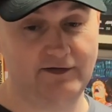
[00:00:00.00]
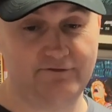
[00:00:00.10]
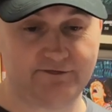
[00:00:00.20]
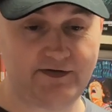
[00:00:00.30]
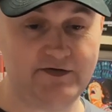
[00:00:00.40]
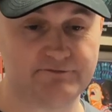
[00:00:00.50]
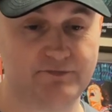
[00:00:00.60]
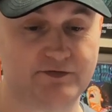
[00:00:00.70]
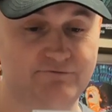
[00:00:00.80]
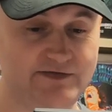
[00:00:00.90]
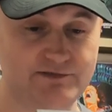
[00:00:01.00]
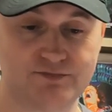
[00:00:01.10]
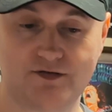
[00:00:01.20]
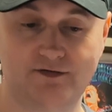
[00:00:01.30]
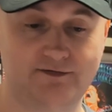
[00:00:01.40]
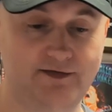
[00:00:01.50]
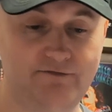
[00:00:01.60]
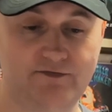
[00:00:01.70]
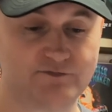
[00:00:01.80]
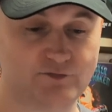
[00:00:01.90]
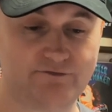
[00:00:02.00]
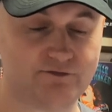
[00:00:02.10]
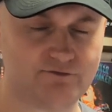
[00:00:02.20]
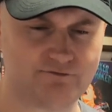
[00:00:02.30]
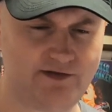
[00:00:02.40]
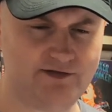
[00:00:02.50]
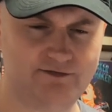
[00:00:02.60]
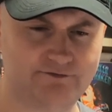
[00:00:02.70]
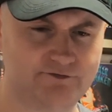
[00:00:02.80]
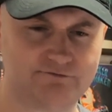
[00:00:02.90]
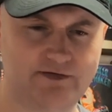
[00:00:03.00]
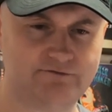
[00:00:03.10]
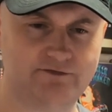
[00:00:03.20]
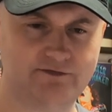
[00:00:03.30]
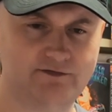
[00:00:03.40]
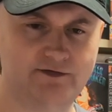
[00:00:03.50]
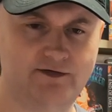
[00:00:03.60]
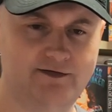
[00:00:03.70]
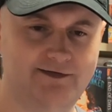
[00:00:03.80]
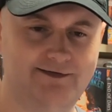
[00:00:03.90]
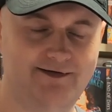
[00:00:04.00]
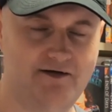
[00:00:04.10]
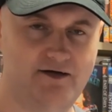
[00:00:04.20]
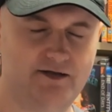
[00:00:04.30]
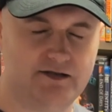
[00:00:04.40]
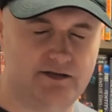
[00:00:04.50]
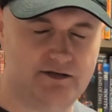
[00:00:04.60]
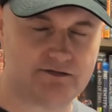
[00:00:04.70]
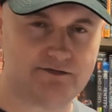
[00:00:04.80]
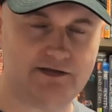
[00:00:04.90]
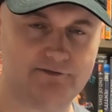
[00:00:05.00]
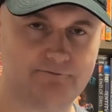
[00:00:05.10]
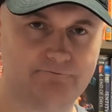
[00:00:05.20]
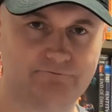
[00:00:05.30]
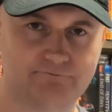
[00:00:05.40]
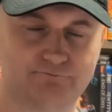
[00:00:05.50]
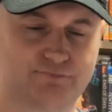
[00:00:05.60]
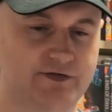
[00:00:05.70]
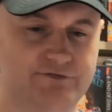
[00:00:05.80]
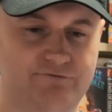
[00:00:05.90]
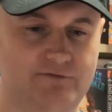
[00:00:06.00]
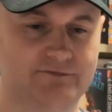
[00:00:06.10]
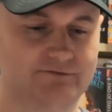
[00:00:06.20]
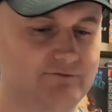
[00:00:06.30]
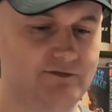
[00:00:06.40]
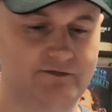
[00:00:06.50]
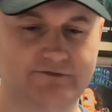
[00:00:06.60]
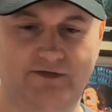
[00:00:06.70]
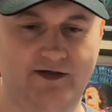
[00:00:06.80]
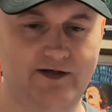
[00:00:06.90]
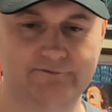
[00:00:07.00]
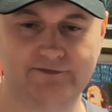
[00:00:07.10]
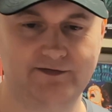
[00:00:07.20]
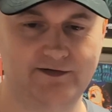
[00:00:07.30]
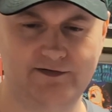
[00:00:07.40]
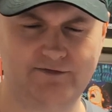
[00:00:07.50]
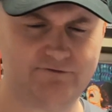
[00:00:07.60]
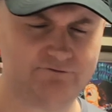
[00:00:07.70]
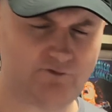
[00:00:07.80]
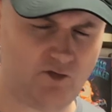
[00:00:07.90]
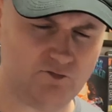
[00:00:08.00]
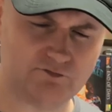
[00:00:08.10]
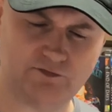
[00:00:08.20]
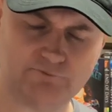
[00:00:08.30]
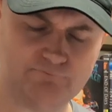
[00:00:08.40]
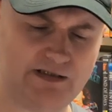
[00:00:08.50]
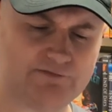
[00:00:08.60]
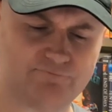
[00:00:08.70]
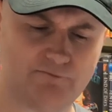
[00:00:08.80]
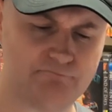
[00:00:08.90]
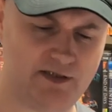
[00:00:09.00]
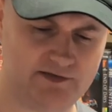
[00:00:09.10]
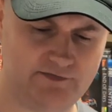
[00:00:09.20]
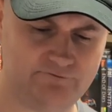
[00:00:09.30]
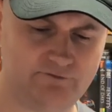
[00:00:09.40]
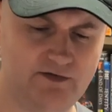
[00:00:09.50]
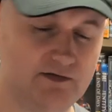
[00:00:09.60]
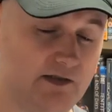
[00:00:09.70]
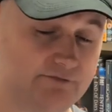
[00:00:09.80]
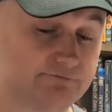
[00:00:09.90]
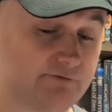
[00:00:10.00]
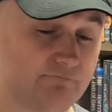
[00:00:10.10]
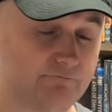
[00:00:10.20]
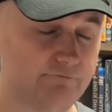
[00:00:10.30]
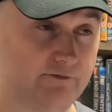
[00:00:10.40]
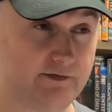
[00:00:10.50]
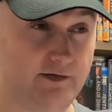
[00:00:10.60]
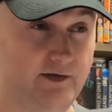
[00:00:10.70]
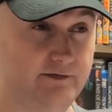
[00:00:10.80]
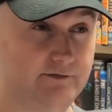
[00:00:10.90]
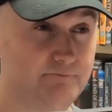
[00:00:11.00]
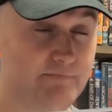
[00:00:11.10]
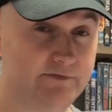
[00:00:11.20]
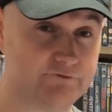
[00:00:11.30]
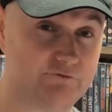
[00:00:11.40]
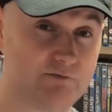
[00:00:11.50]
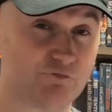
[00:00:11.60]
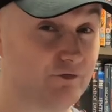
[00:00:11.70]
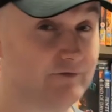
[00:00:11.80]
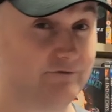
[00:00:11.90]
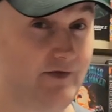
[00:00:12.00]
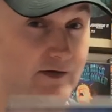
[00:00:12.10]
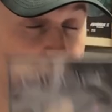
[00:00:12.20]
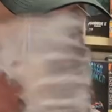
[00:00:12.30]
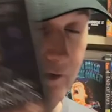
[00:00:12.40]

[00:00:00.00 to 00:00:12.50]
The Casebook of Eddie Brewer. I think it's one of the great, underrated, eerie British films of all time. It's so good, made for pennies. I don't think it had a mainstream release in any way.